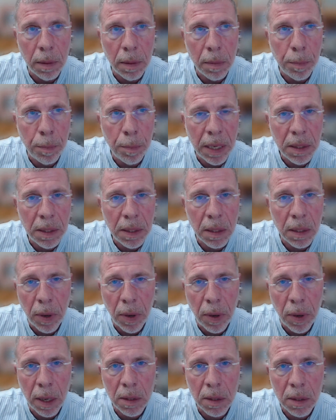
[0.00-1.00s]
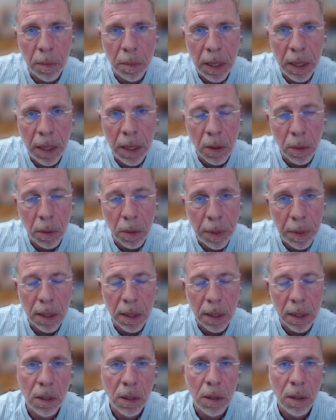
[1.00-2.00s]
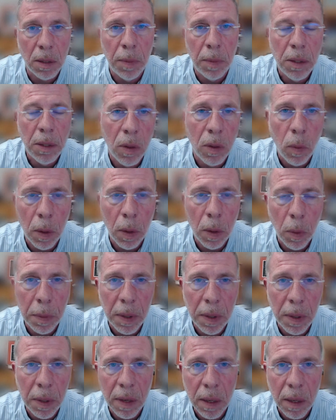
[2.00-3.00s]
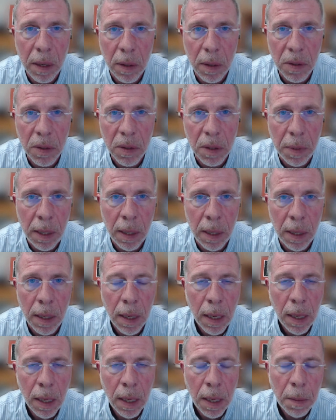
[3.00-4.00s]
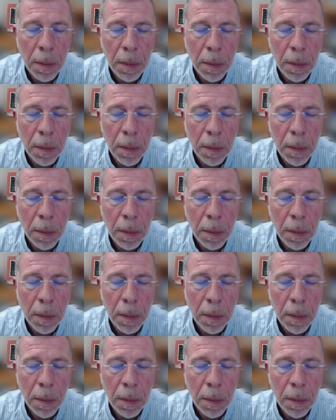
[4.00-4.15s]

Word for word: best approximation or best estimation of what we believe the cost to be. But